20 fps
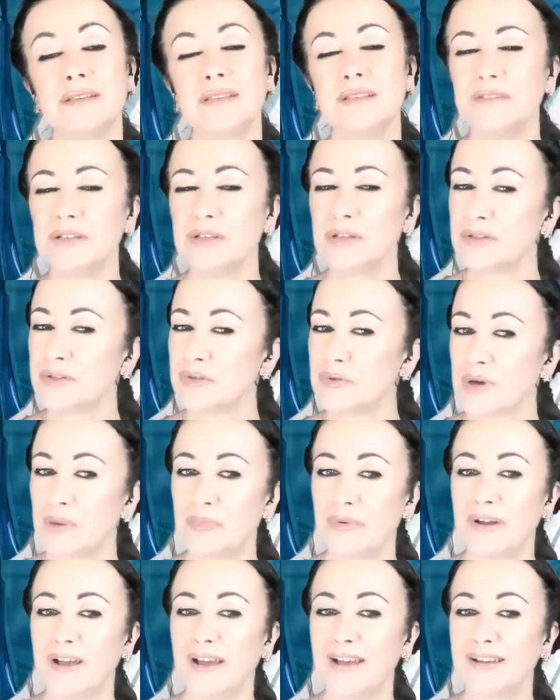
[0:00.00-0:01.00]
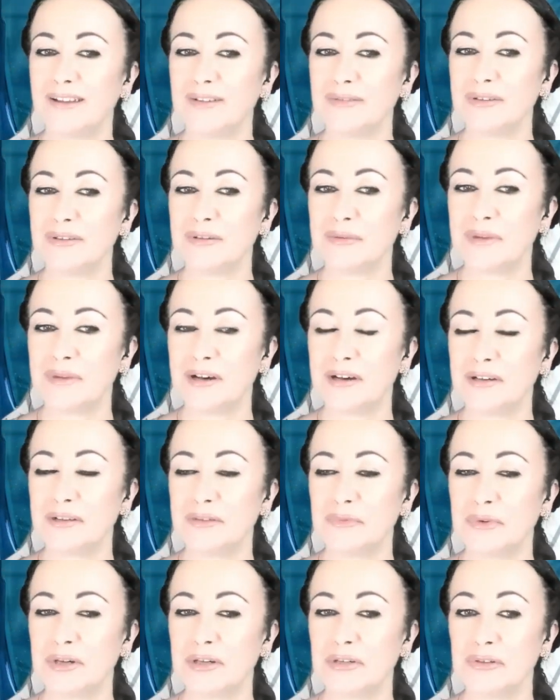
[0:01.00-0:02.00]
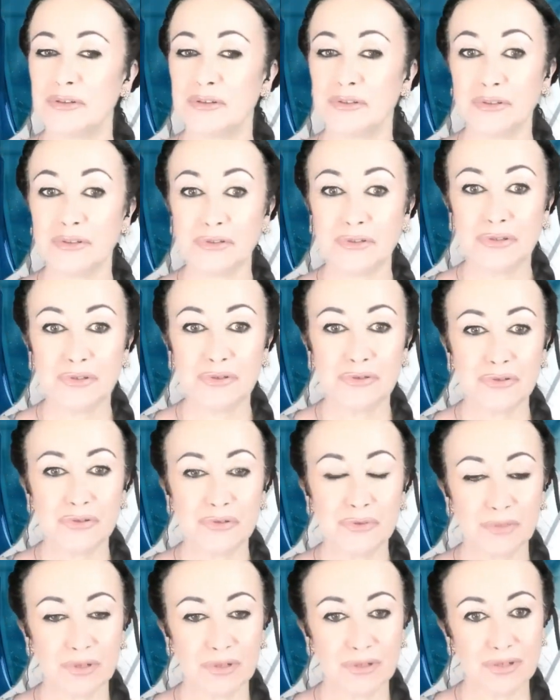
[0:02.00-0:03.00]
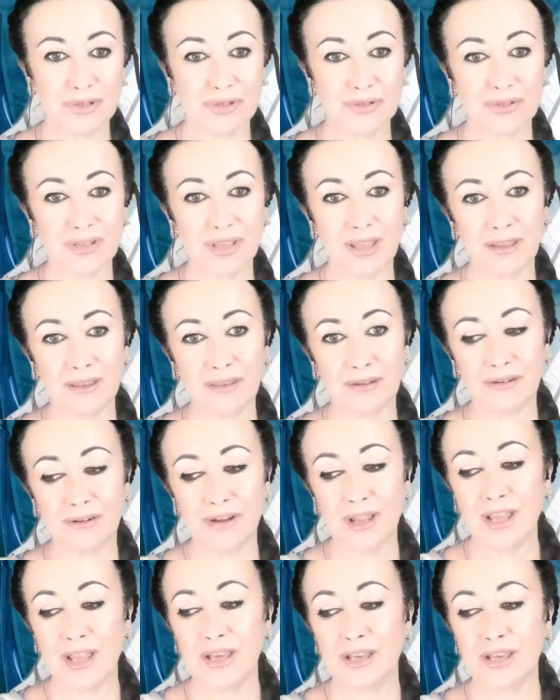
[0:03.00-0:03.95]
difficult to apprehend with your mind when you are not used to merge together